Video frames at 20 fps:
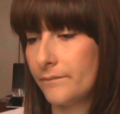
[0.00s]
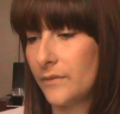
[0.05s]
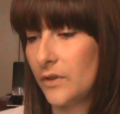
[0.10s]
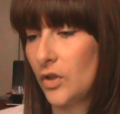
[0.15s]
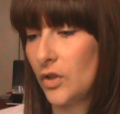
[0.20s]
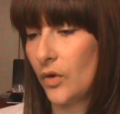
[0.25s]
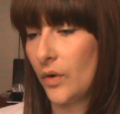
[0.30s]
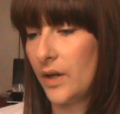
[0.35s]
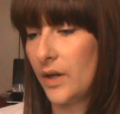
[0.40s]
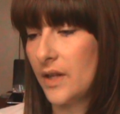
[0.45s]

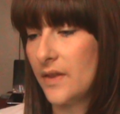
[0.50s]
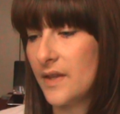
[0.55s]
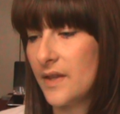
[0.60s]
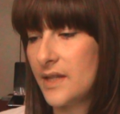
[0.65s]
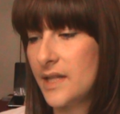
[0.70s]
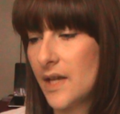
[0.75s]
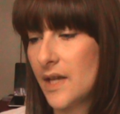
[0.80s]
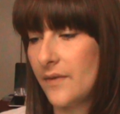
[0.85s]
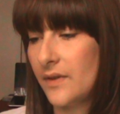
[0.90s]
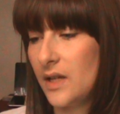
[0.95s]
greater than
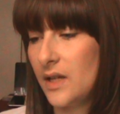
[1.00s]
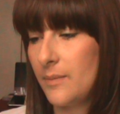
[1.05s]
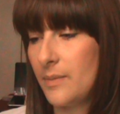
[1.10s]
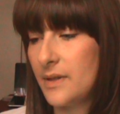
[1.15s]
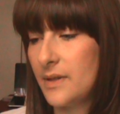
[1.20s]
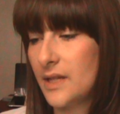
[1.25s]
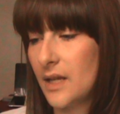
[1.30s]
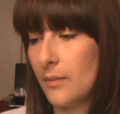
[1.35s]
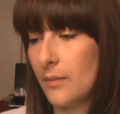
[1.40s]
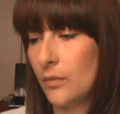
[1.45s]

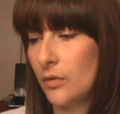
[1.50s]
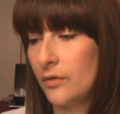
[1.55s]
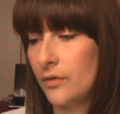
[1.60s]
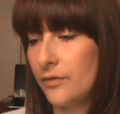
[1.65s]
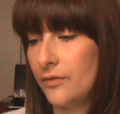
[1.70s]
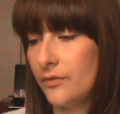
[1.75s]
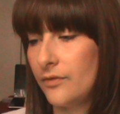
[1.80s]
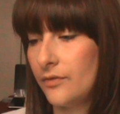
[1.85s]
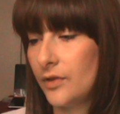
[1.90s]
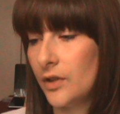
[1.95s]
70%
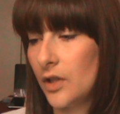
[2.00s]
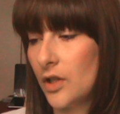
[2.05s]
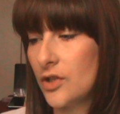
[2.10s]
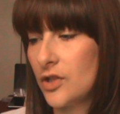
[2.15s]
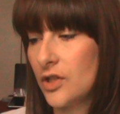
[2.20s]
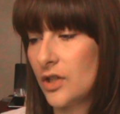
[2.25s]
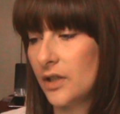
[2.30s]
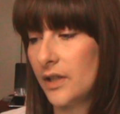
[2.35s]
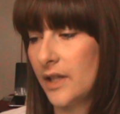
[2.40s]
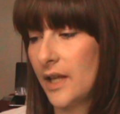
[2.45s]

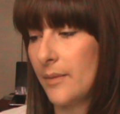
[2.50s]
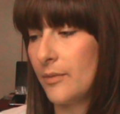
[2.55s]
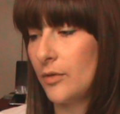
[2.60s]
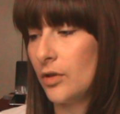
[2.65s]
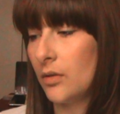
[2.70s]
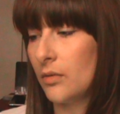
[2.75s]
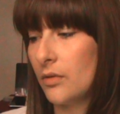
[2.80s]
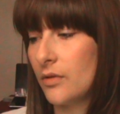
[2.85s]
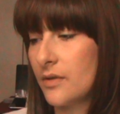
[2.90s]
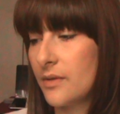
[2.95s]
morphologically
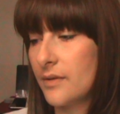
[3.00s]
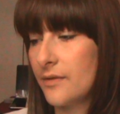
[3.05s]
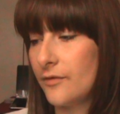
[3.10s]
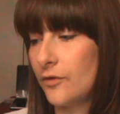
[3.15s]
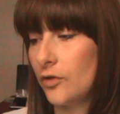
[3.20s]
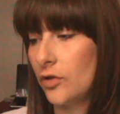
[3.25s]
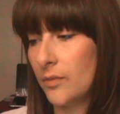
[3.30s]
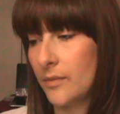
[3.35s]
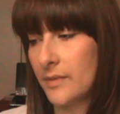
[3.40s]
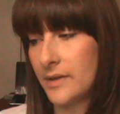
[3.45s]
abnormal
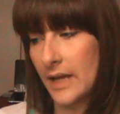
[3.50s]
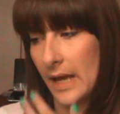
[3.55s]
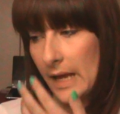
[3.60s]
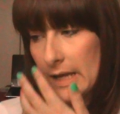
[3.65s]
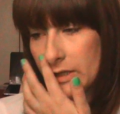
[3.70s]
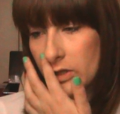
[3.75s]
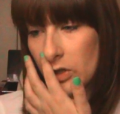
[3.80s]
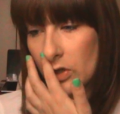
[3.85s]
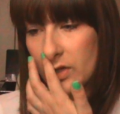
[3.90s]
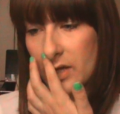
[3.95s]
forms are
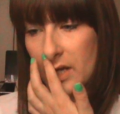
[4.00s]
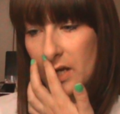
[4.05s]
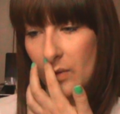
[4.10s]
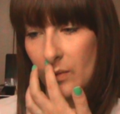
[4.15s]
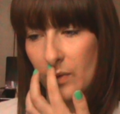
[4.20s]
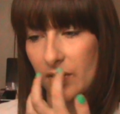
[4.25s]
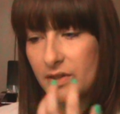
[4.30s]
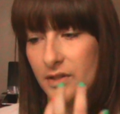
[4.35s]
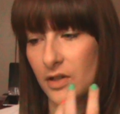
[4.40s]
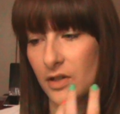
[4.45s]
associated
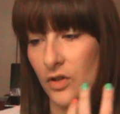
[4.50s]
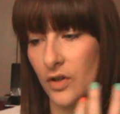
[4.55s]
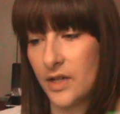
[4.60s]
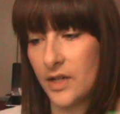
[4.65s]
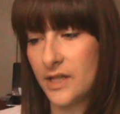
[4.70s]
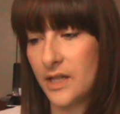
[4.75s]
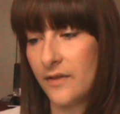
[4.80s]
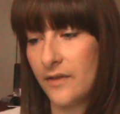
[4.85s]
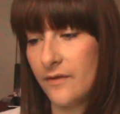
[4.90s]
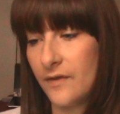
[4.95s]
with
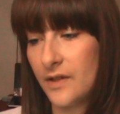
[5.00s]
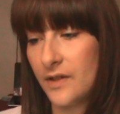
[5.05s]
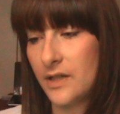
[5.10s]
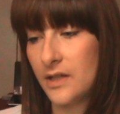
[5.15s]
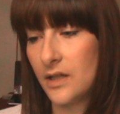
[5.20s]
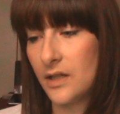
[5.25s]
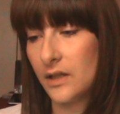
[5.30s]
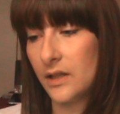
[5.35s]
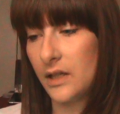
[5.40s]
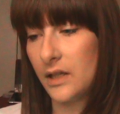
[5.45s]
decreased
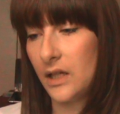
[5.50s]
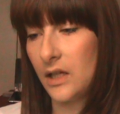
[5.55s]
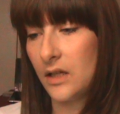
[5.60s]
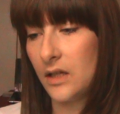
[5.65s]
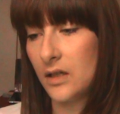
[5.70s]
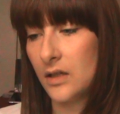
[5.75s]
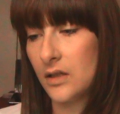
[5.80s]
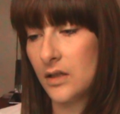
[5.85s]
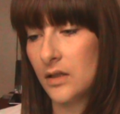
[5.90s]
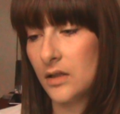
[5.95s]

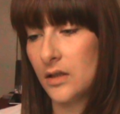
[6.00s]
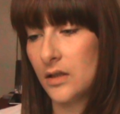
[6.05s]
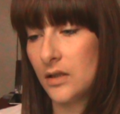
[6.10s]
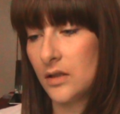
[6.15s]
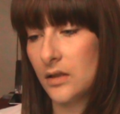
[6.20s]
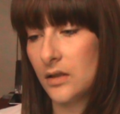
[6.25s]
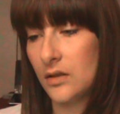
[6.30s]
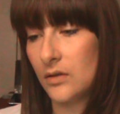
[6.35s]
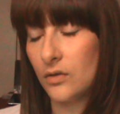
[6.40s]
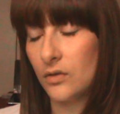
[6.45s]
infertility,
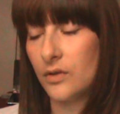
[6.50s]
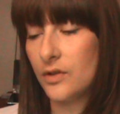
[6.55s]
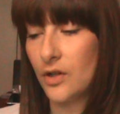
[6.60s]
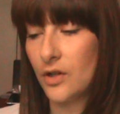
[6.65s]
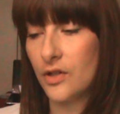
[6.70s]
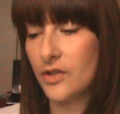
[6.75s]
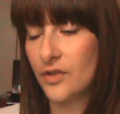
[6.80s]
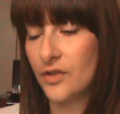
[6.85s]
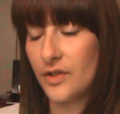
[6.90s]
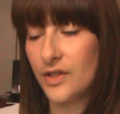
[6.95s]

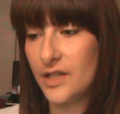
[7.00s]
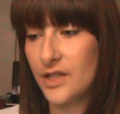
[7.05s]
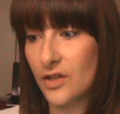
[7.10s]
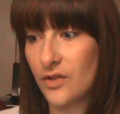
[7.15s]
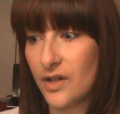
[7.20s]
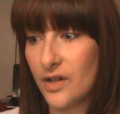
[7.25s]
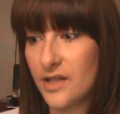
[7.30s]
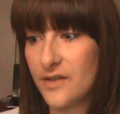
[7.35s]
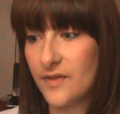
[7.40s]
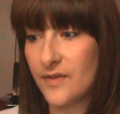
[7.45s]

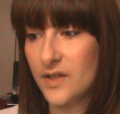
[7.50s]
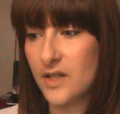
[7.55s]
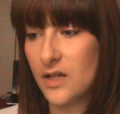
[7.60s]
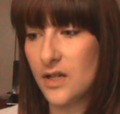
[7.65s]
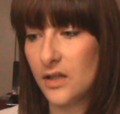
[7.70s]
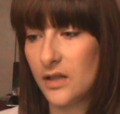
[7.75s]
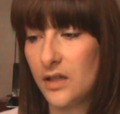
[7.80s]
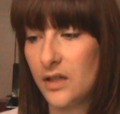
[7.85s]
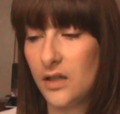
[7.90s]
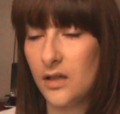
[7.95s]
decreased
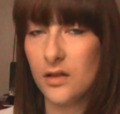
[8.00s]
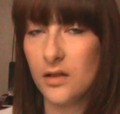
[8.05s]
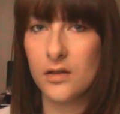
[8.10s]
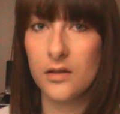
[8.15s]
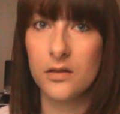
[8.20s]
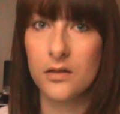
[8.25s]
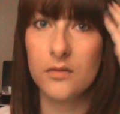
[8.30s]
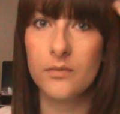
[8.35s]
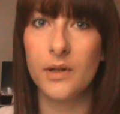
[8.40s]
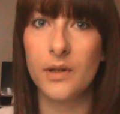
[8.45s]
fertility. Oh
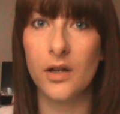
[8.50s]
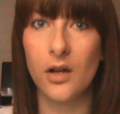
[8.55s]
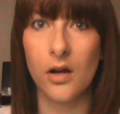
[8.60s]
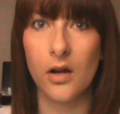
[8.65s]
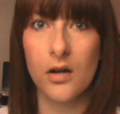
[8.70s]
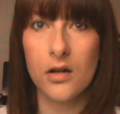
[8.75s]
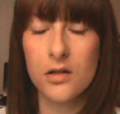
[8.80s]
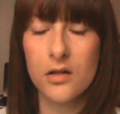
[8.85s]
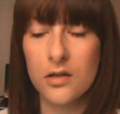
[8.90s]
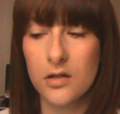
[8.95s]
my
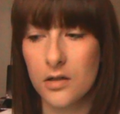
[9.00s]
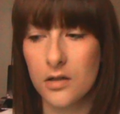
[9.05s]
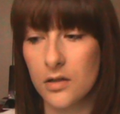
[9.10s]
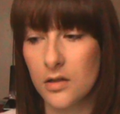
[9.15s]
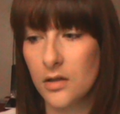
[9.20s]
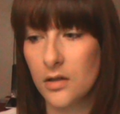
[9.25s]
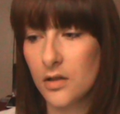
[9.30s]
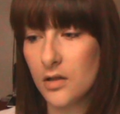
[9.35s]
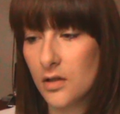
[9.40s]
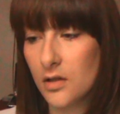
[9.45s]
god.
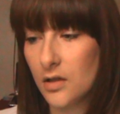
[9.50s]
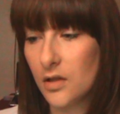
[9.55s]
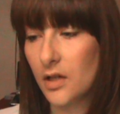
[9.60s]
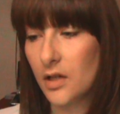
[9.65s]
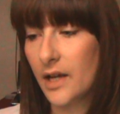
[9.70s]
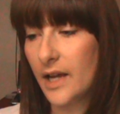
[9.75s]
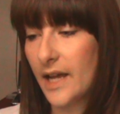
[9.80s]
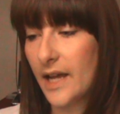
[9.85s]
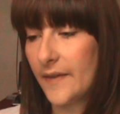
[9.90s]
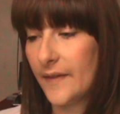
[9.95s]

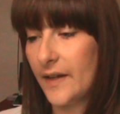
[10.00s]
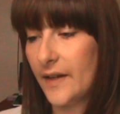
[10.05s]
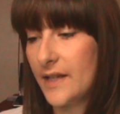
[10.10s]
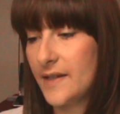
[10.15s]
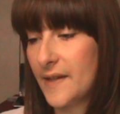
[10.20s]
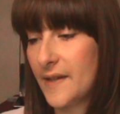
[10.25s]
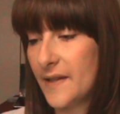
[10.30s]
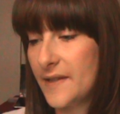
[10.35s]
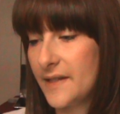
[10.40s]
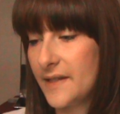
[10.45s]
And then it
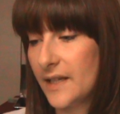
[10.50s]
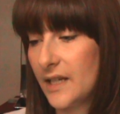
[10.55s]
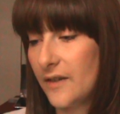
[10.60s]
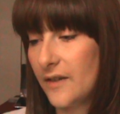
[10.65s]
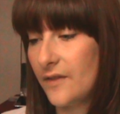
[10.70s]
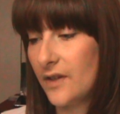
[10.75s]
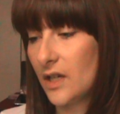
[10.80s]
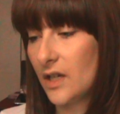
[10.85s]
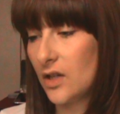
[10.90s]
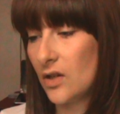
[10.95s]
said
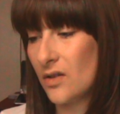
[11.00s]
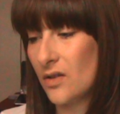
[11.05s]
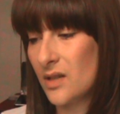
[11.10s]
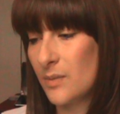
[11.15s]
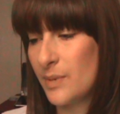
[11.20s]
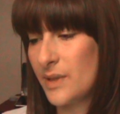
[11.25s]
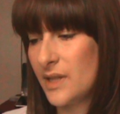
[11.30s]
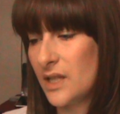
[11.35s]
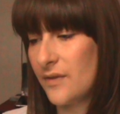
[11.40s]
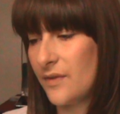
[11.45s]
significant
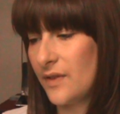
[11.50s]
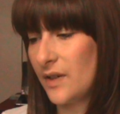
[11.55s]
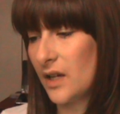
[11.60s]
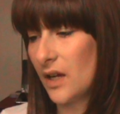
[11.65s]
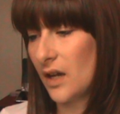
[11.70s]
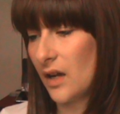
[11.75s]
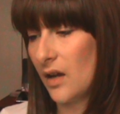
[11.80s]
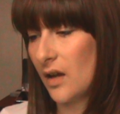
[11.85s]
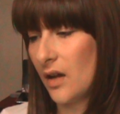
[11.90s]
non-specific